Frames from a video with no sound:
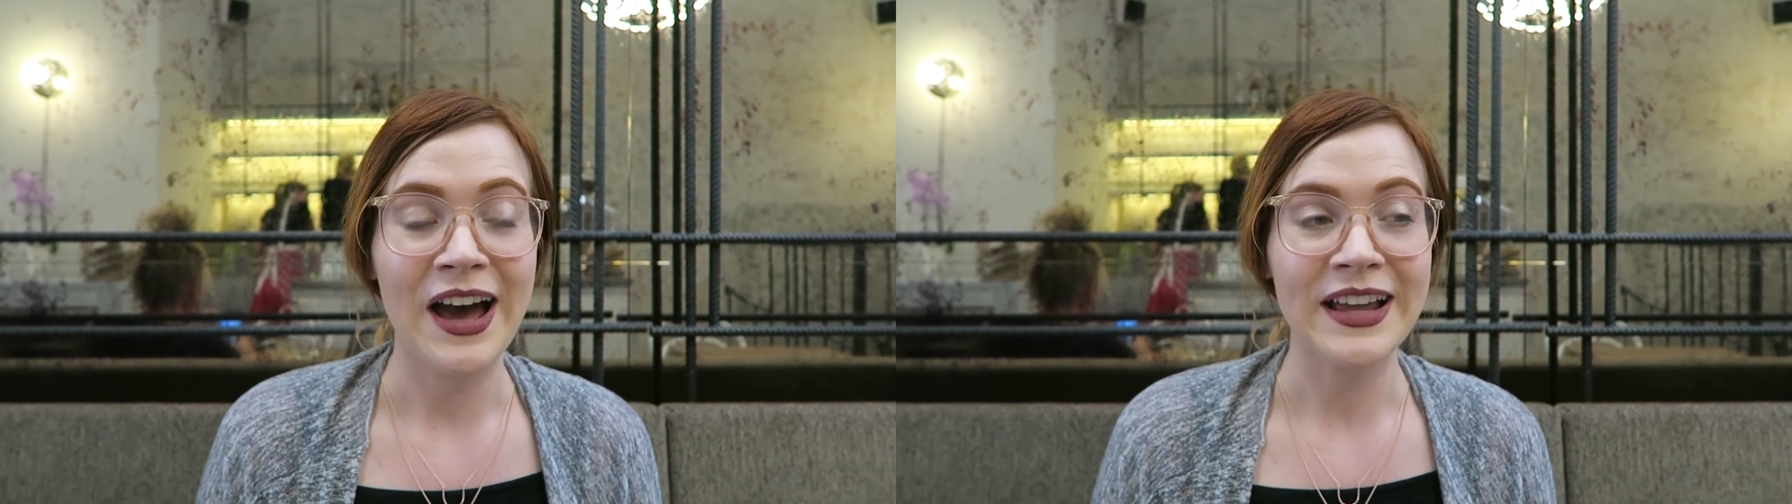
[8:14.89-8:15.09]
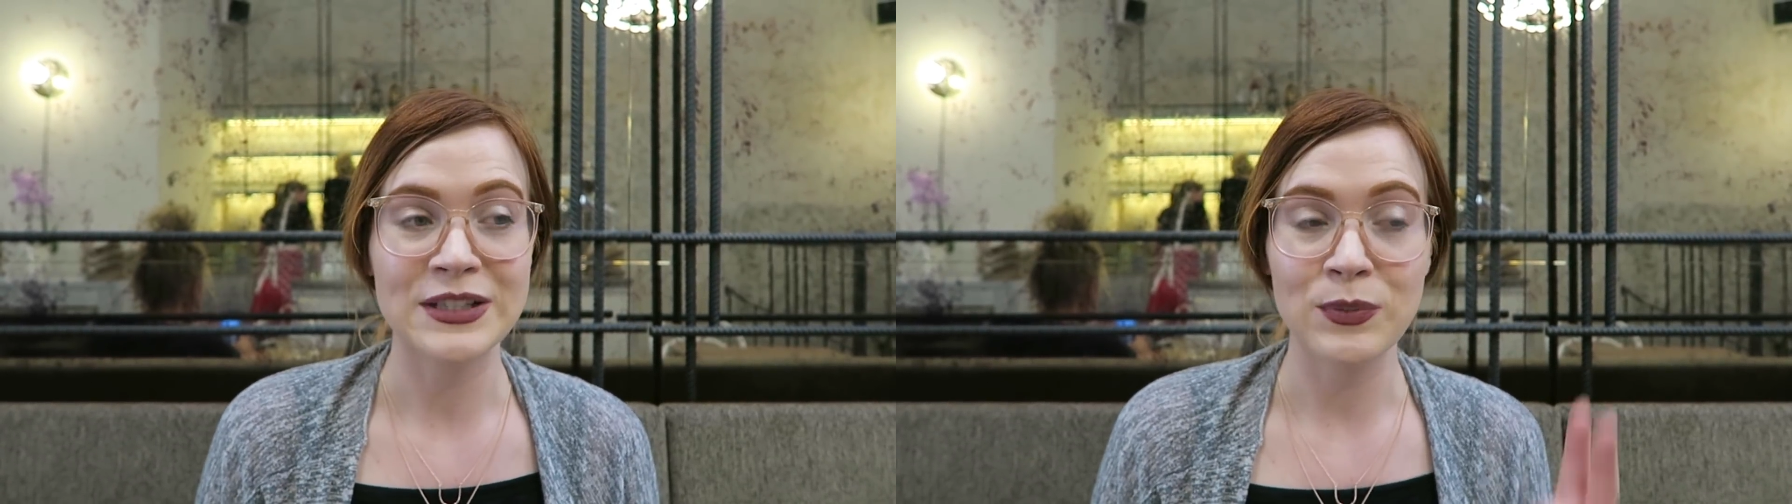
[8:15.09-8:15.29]

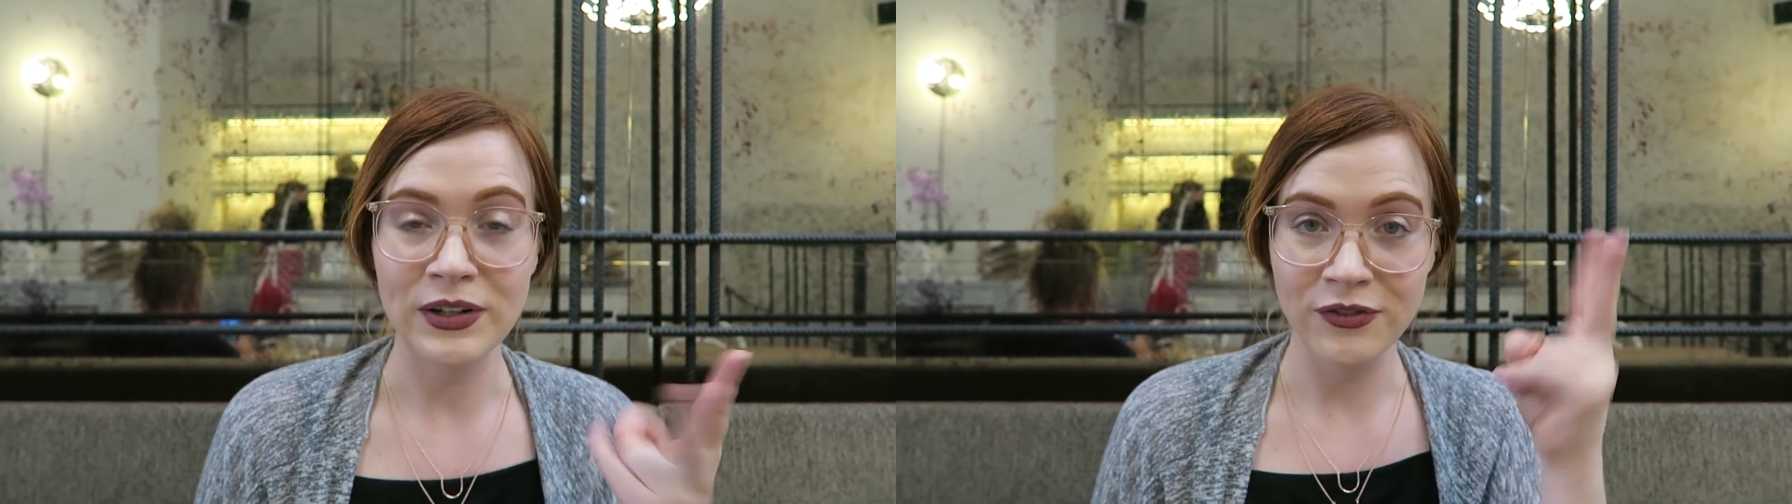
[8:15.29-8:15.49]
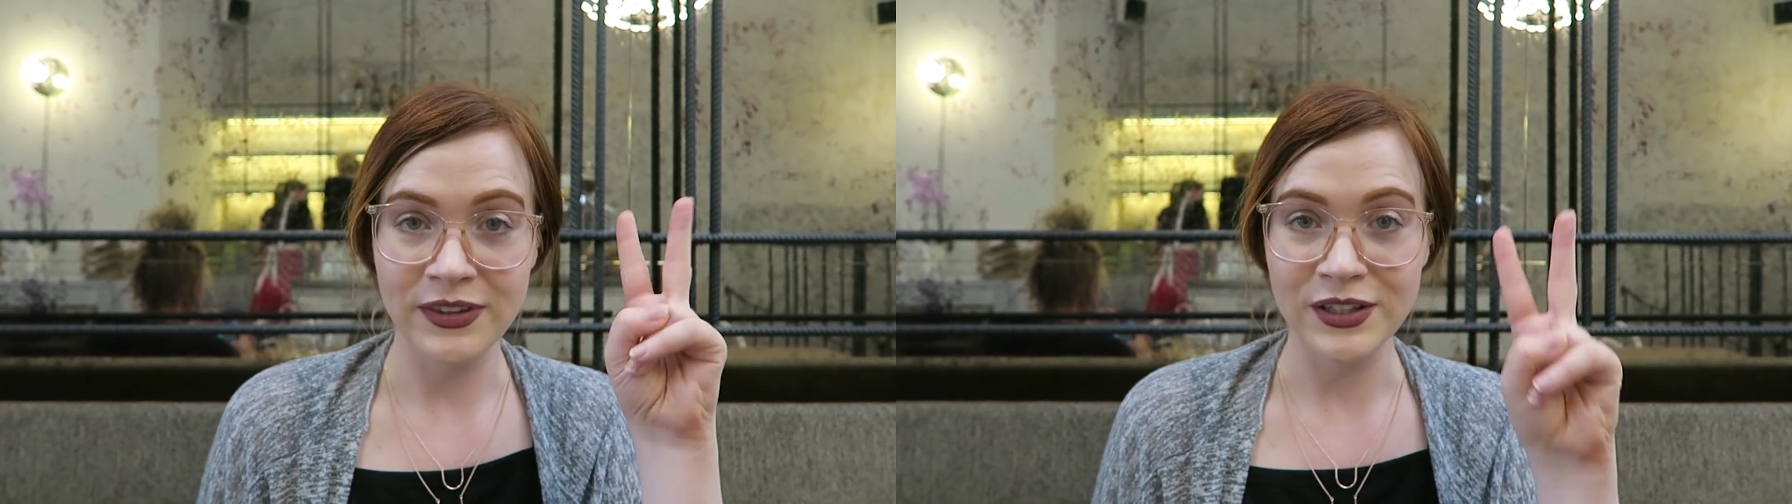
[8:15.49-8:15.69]
It's
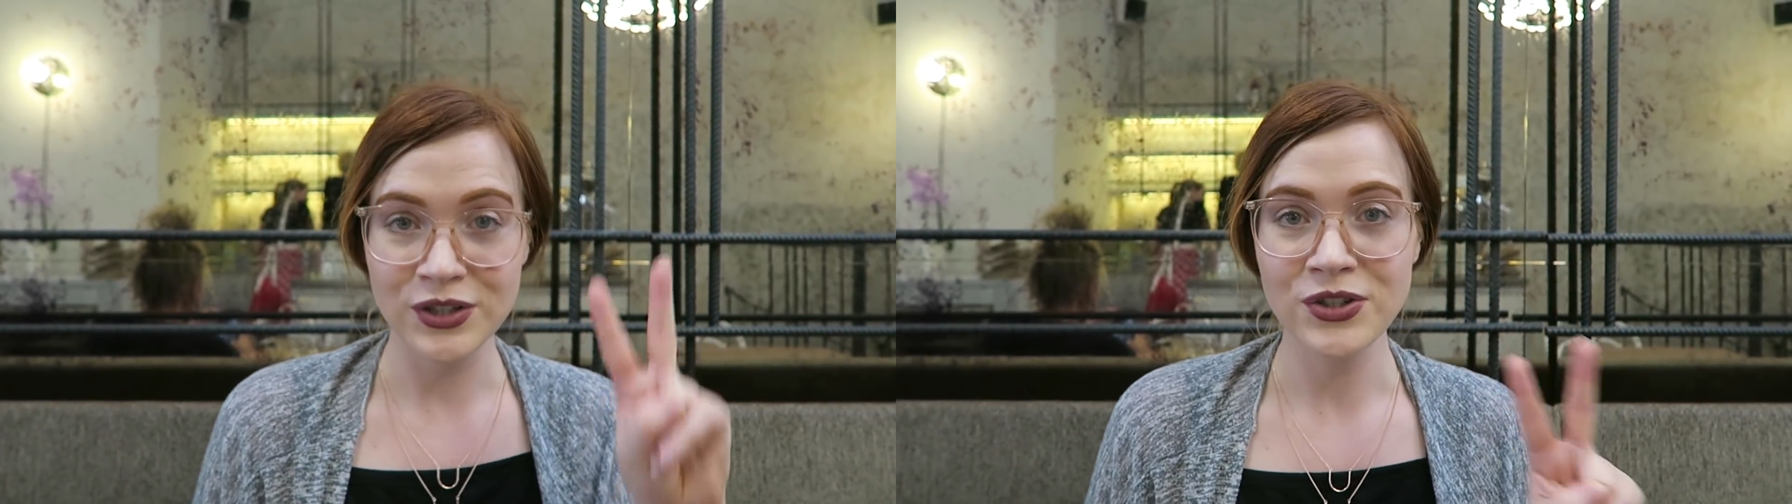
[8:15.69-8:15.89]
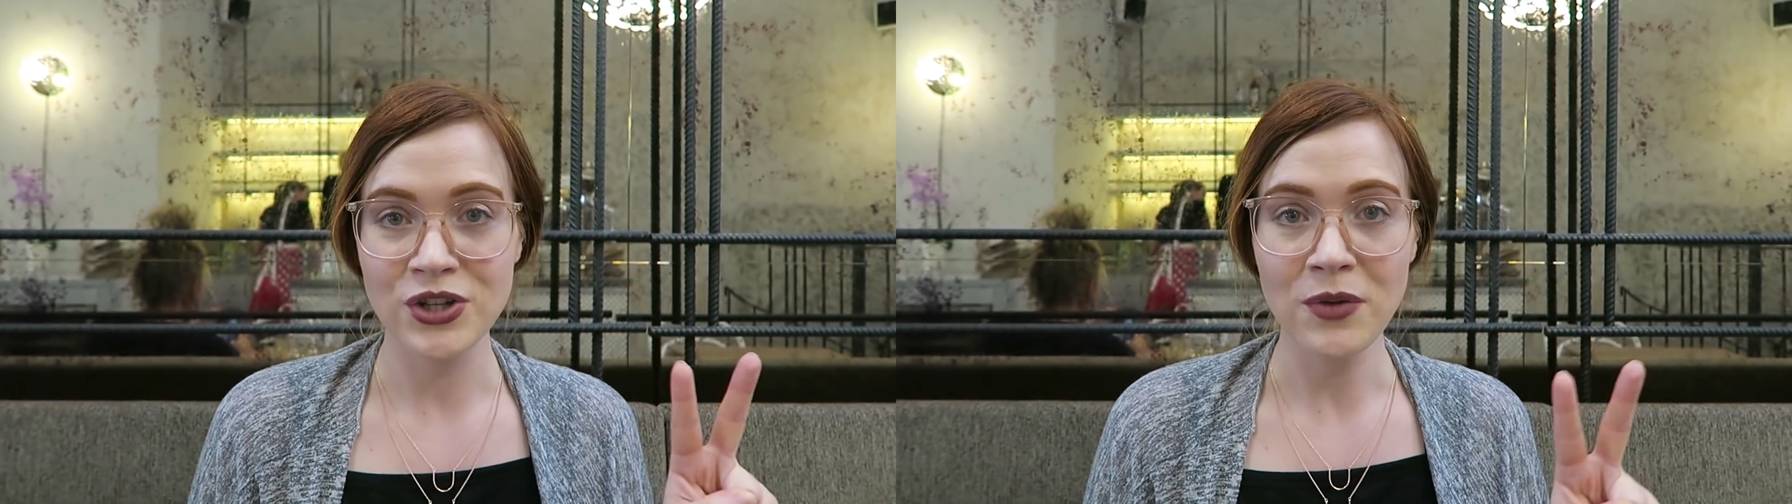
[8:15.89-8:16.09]
one of their
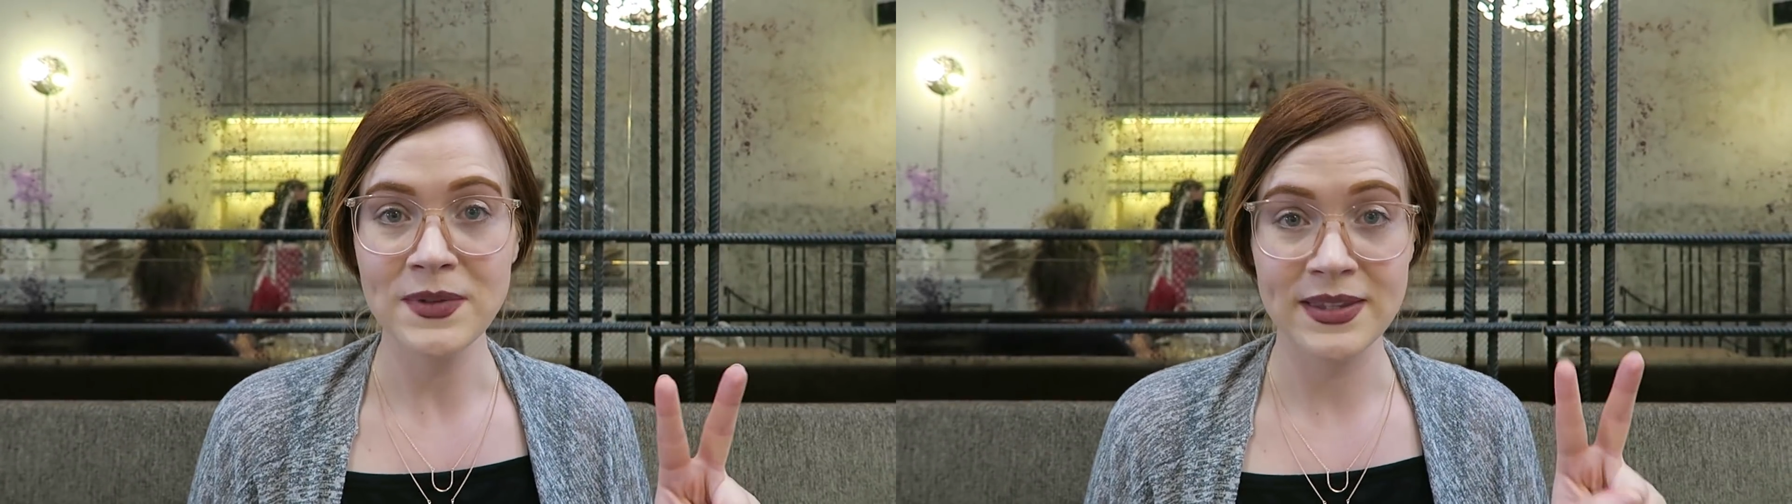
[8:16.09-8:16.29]
two shops.